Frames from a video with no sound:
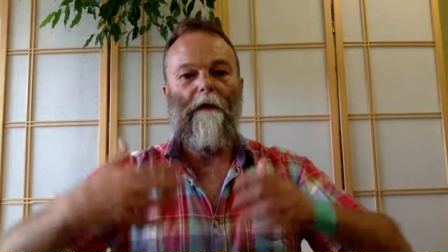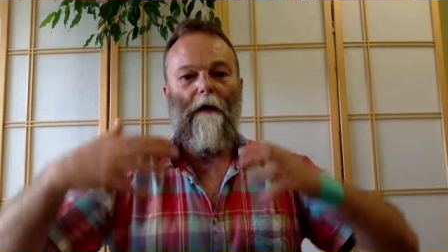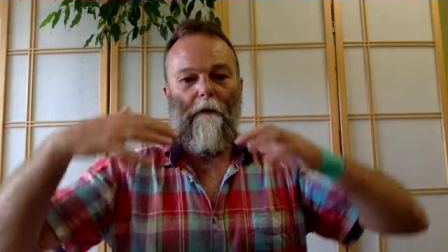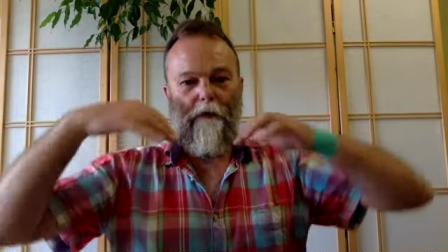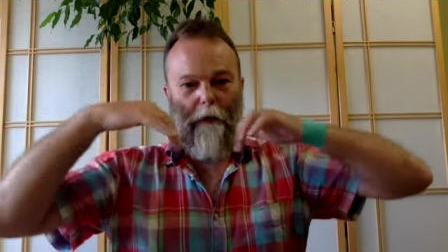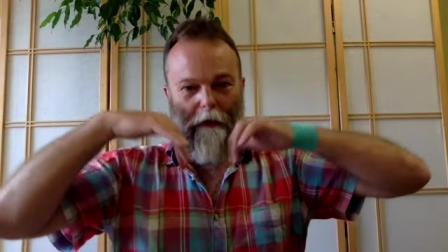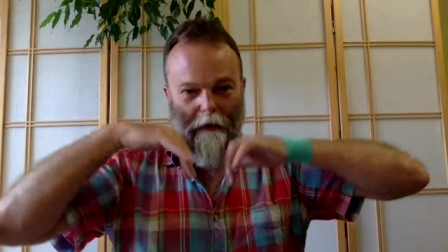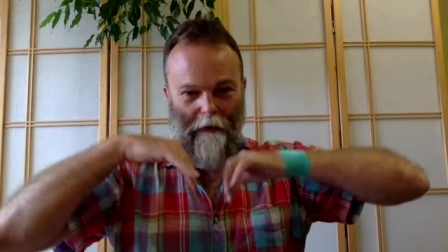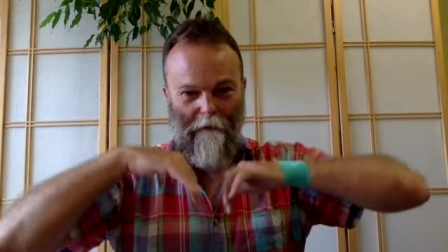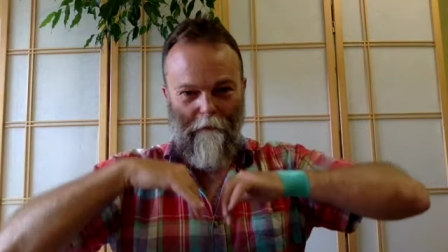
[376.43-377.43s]
I'm doing
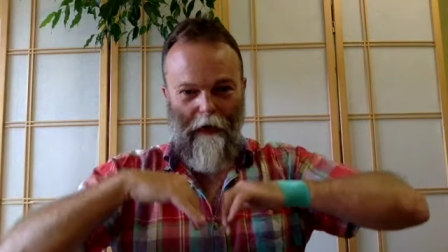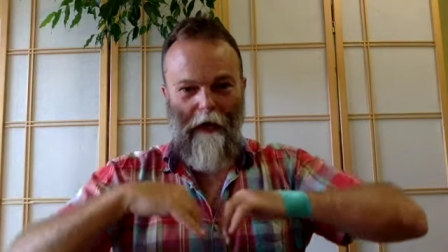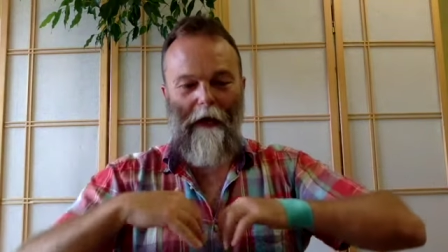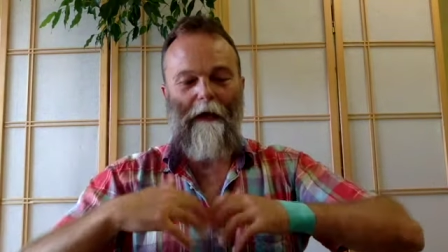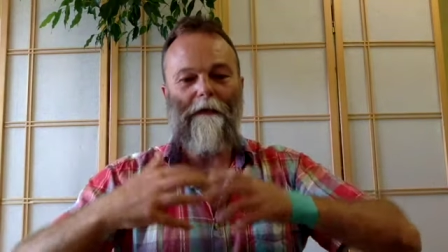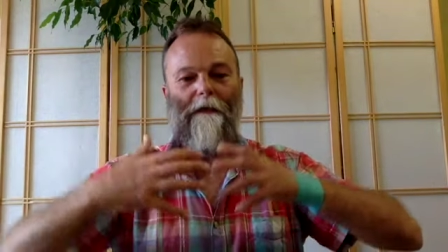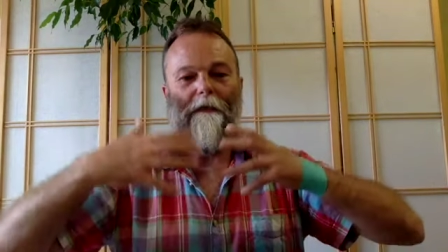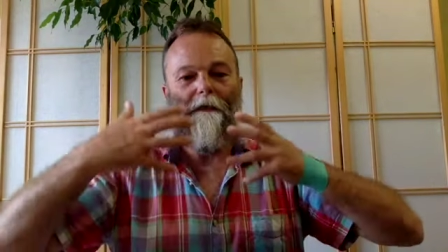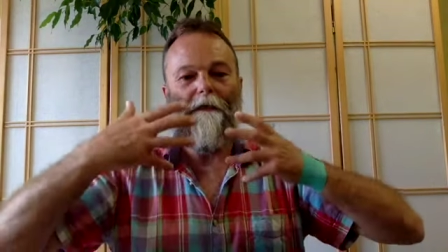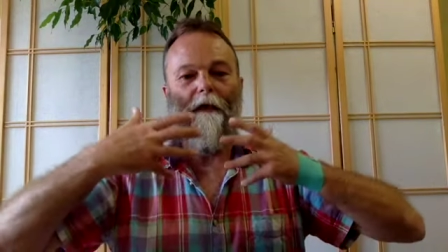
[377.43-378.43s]
this with my hands
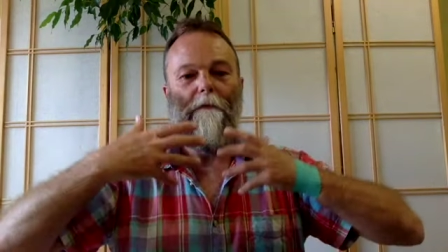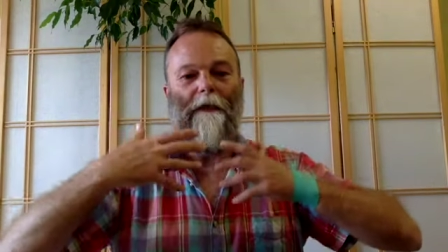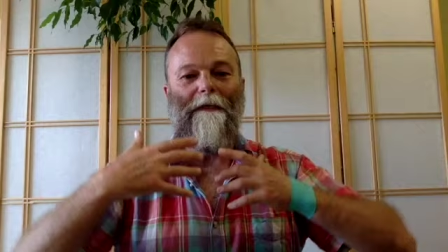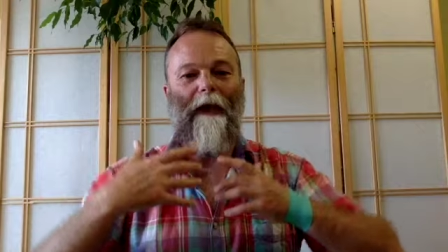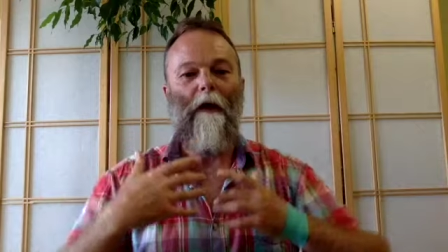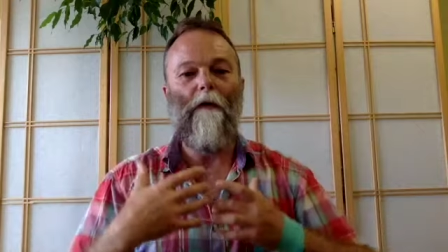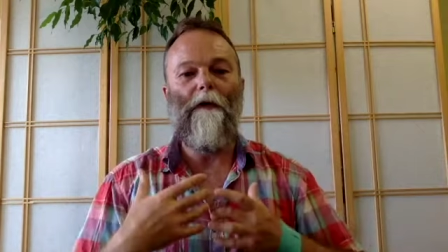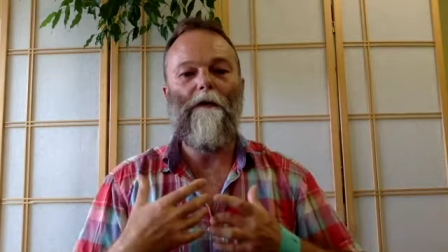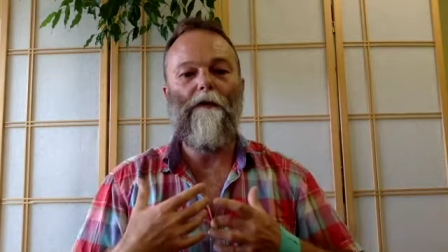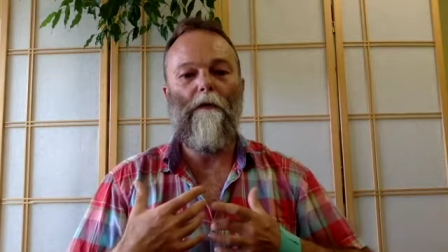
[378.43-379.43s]
because it's coming down
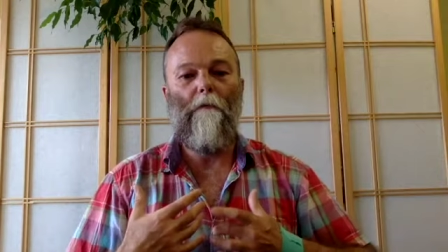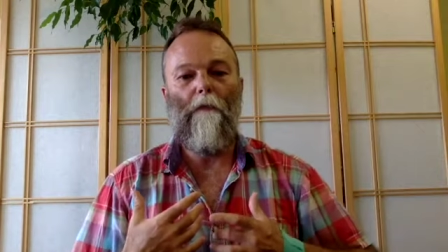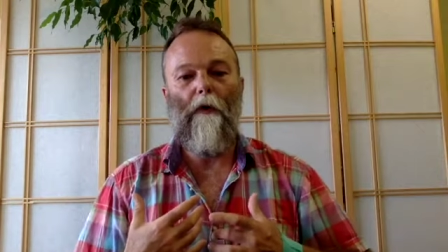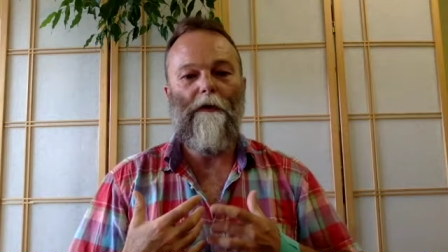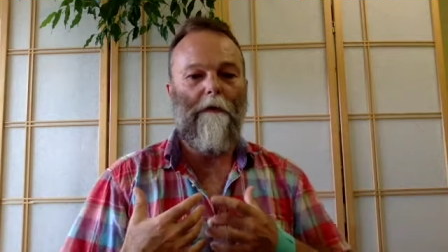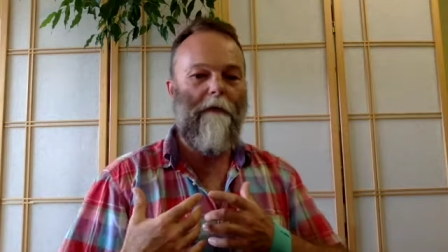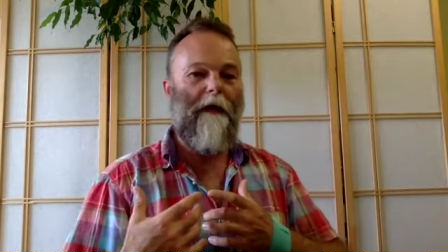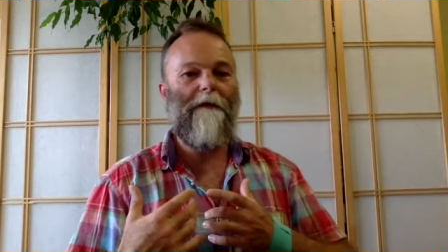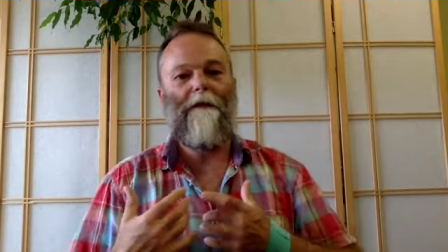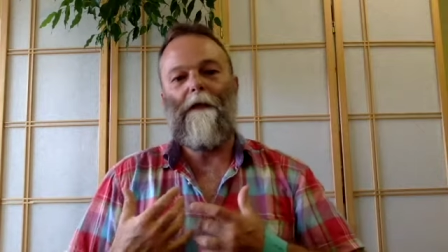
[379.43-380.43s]
into a body
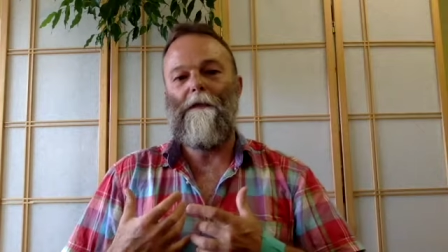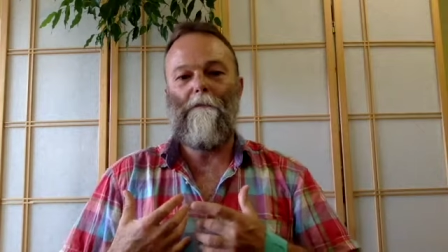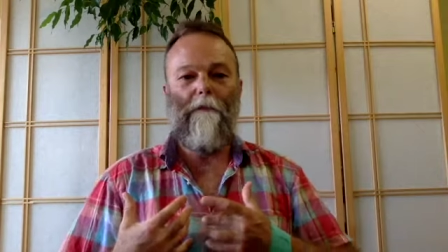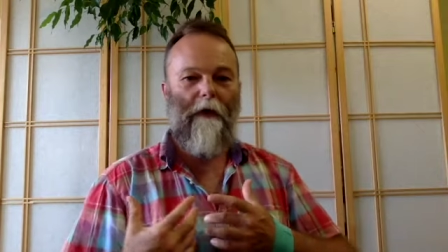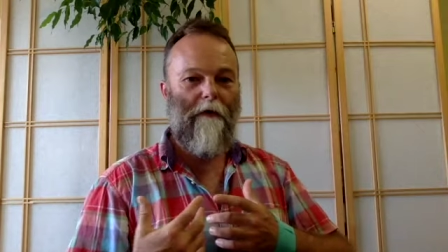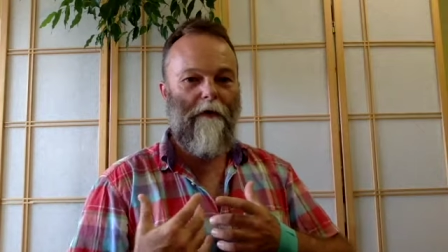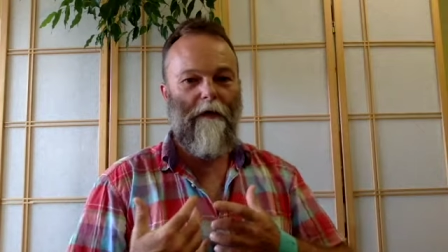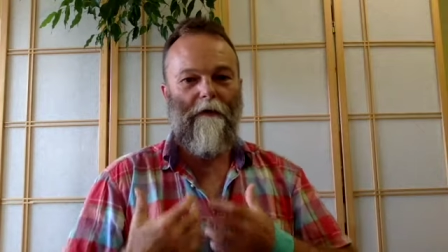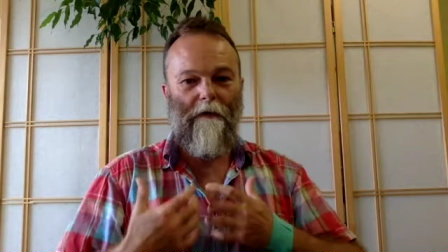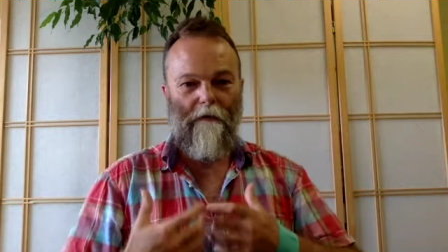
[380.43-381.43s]
based
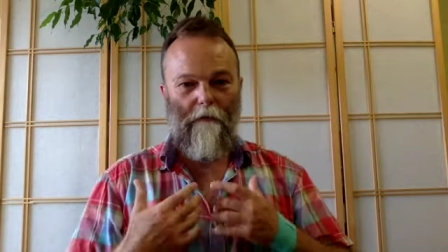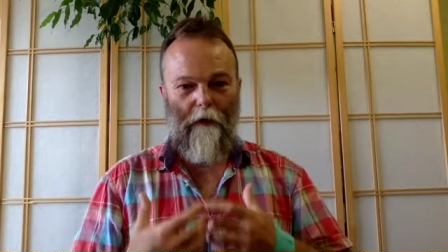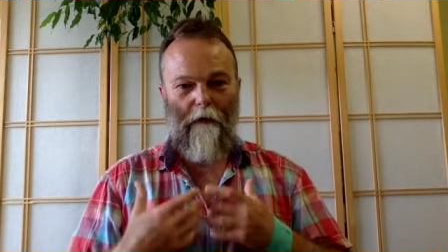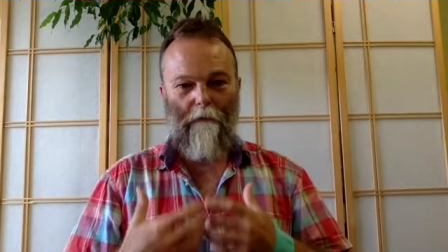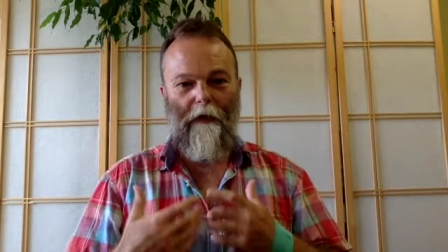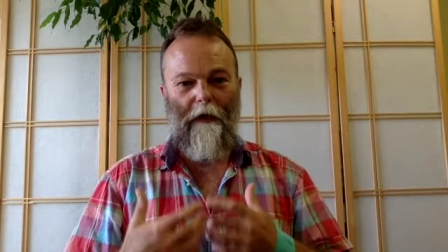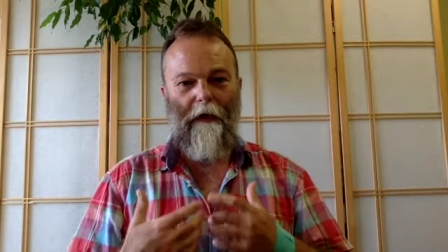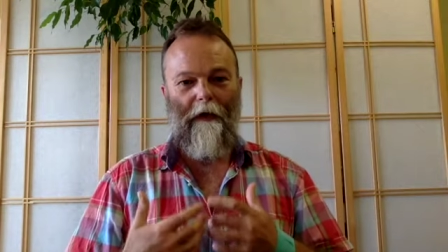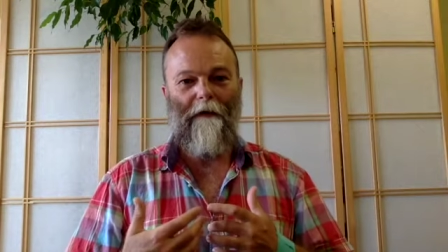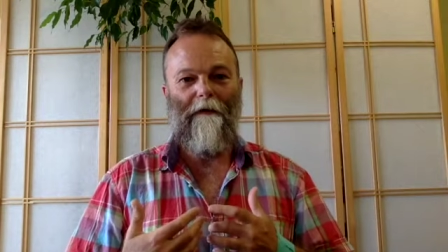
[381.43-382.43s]
experience of well
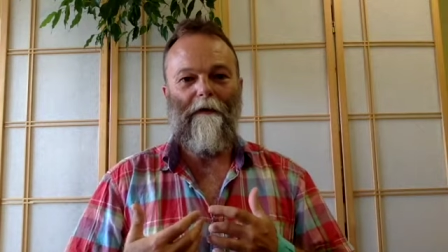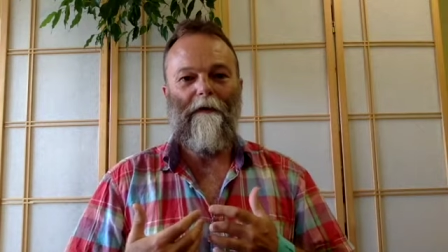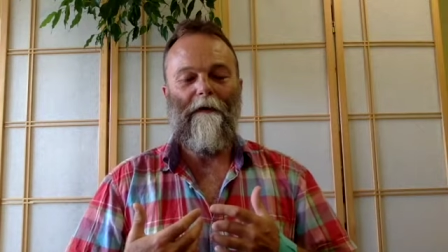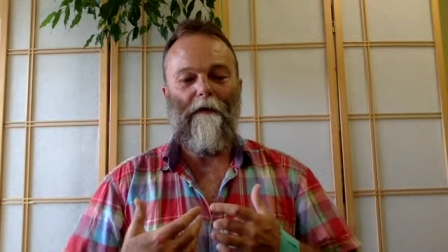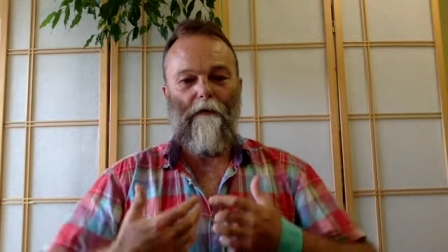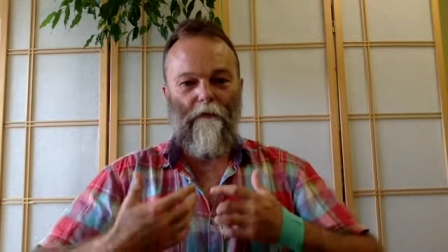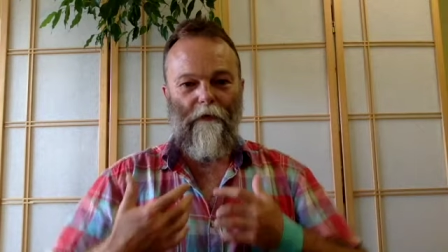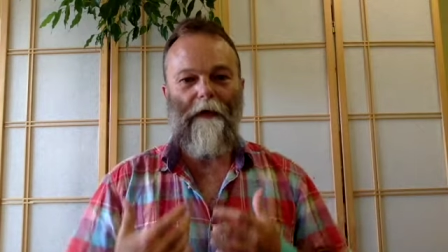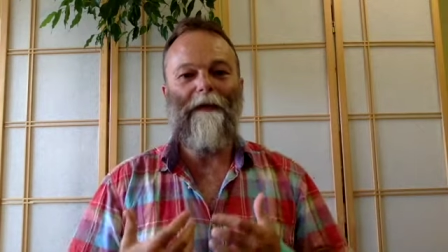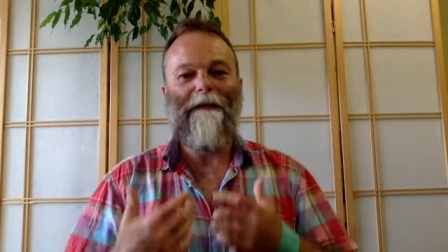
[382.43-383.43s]
being. You
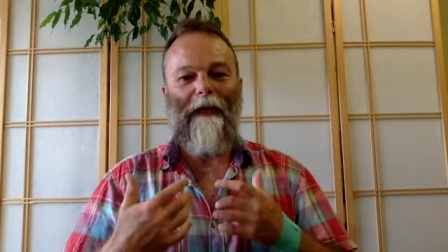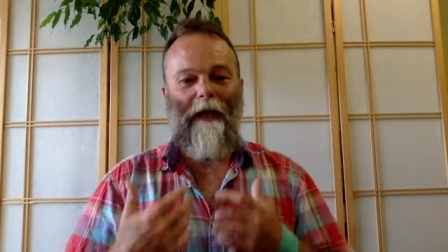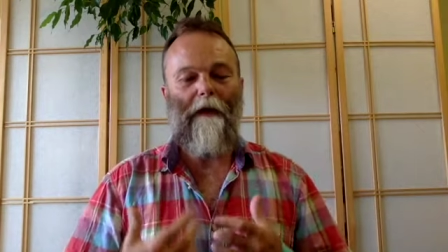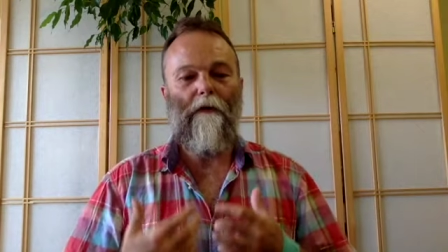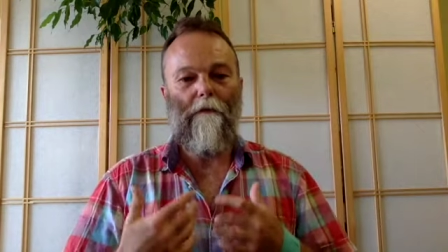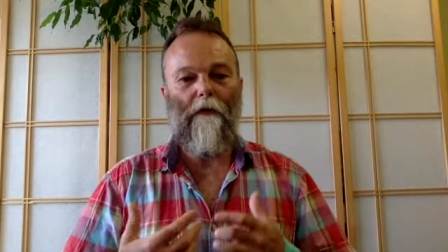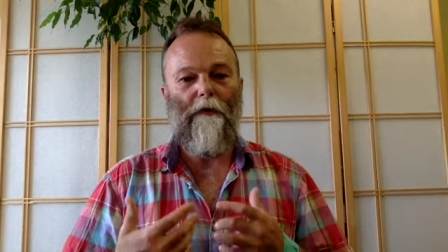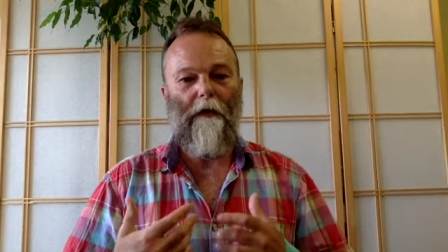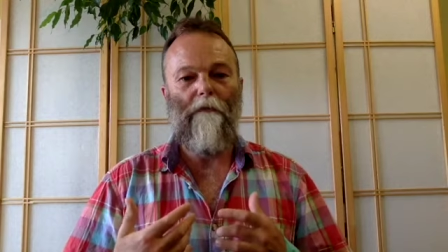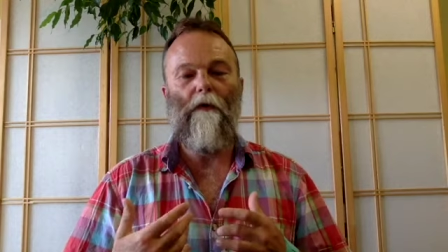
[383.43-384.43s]
feel it in your
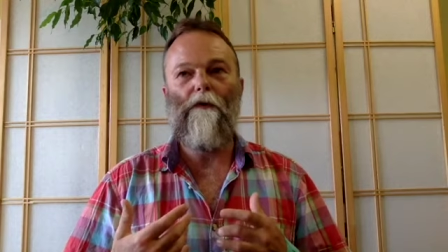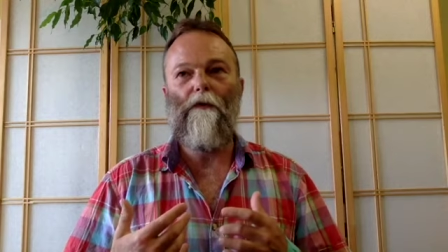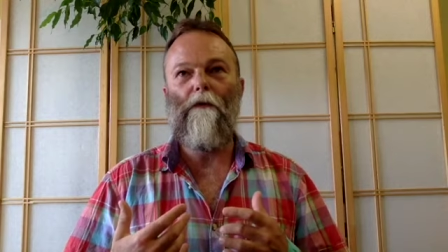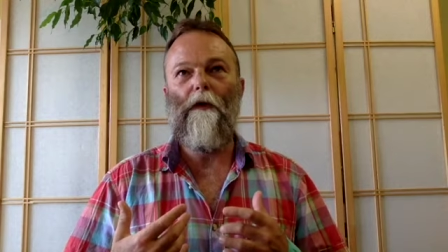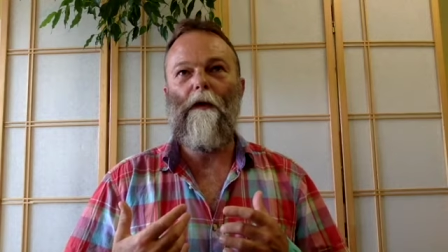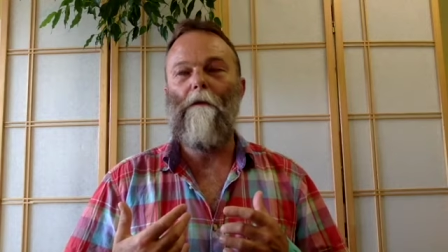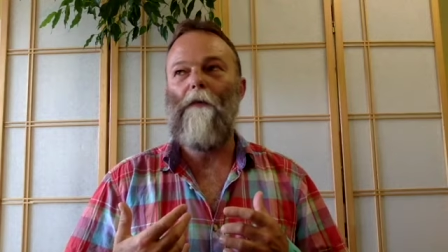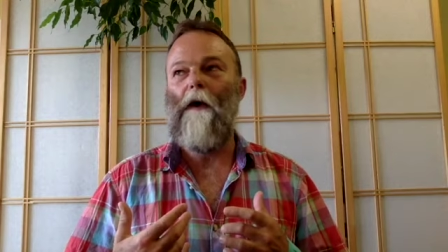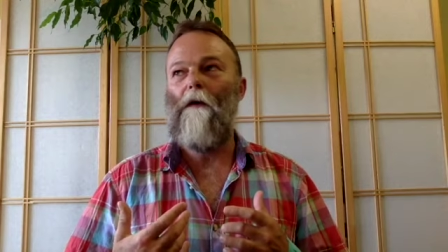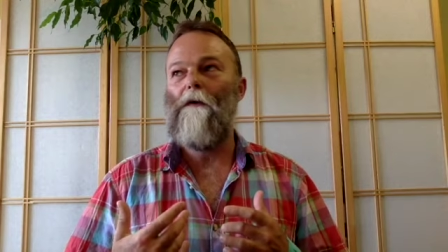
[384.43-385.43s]
body. I'm not talking
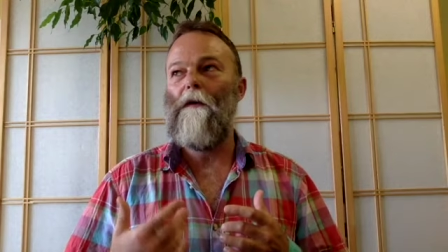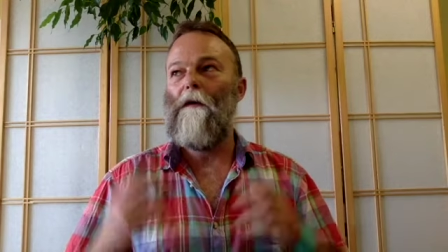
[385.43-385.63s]
about